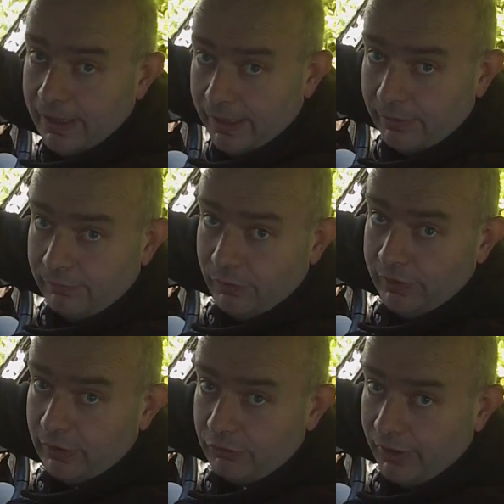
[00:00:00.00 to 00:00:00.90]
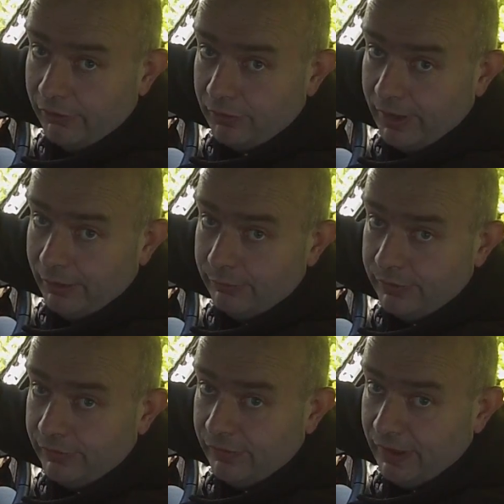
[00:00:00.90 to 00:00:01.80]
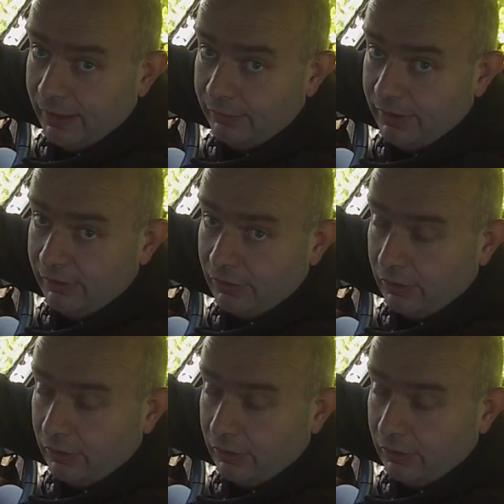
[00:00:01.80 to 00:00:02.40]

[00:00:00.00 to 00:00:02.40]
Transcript: a few little drives around, see how things